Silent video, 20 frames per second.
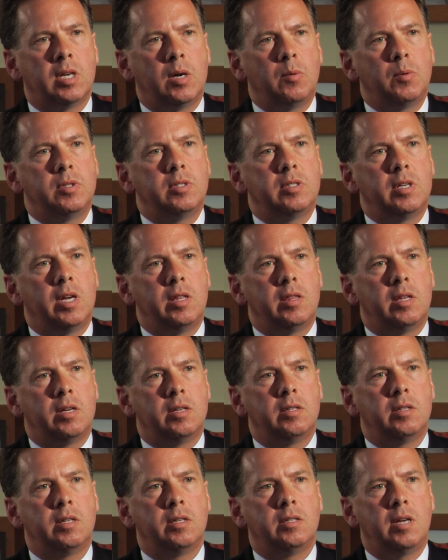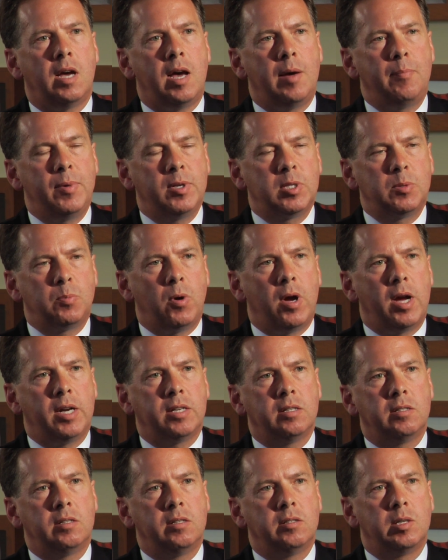I would say that the top best
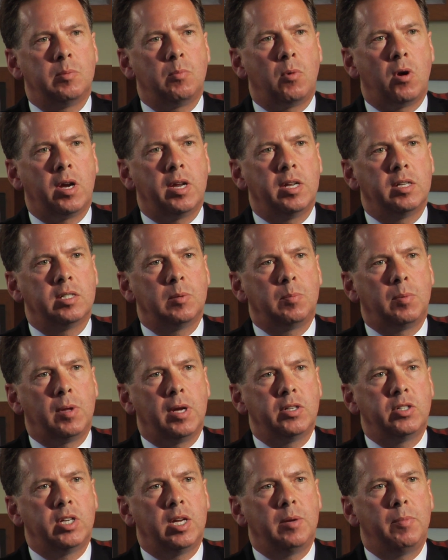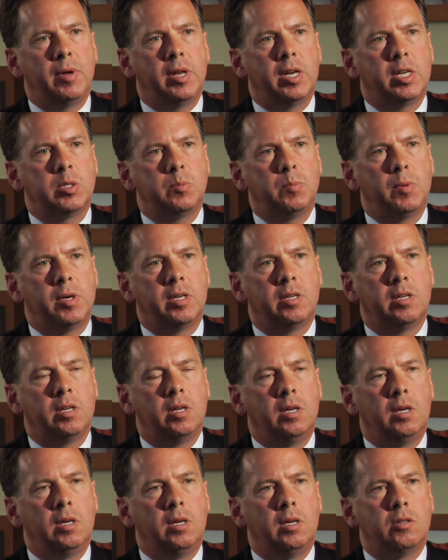practices in marketing supply chain management
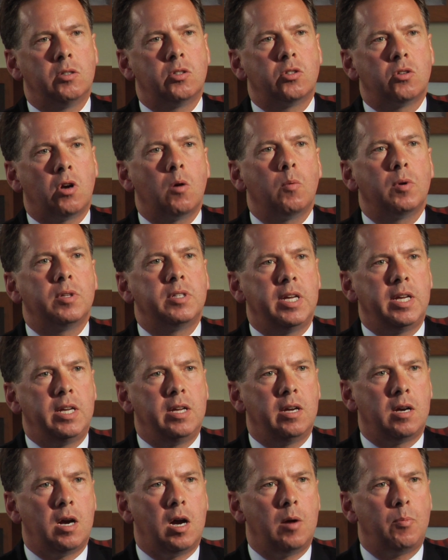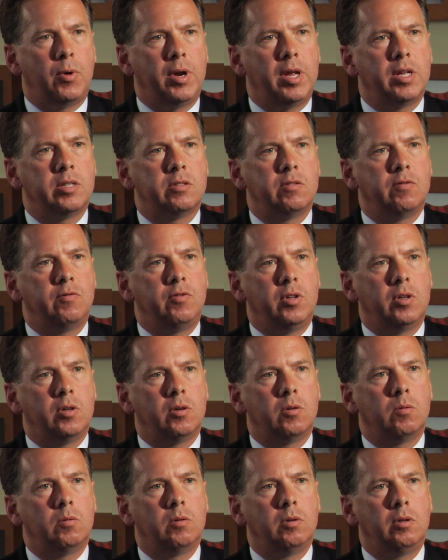start with taking a comprehensive
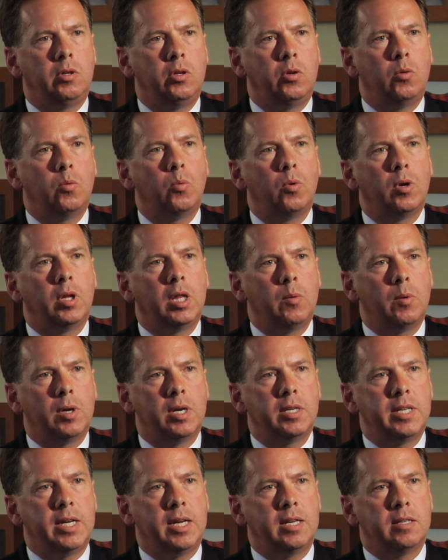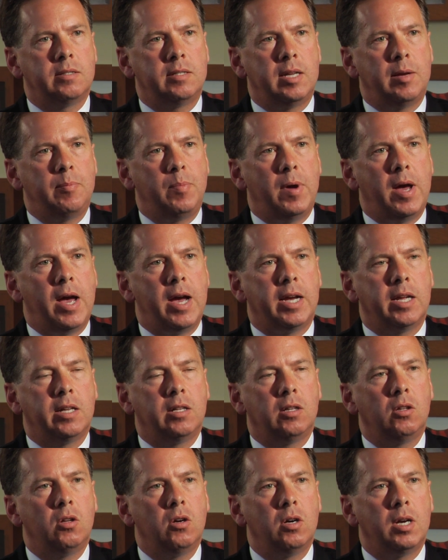view. You really want to take a step back
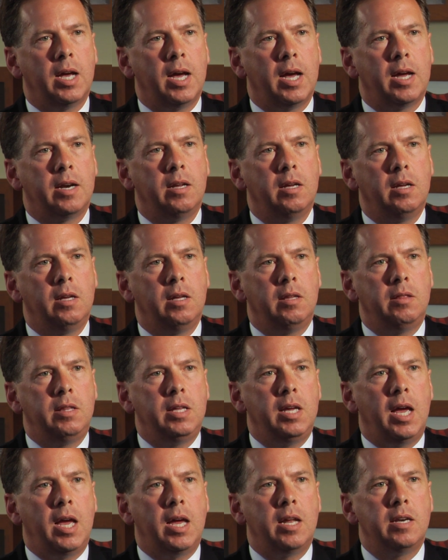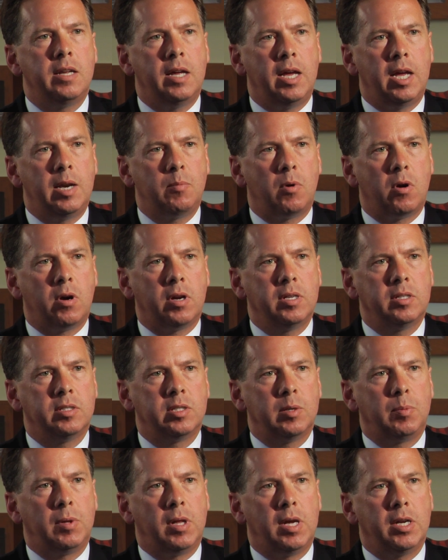and look at the end-to-end marketing
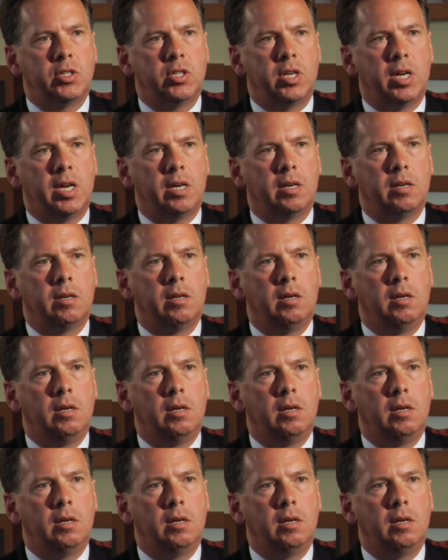supply chain.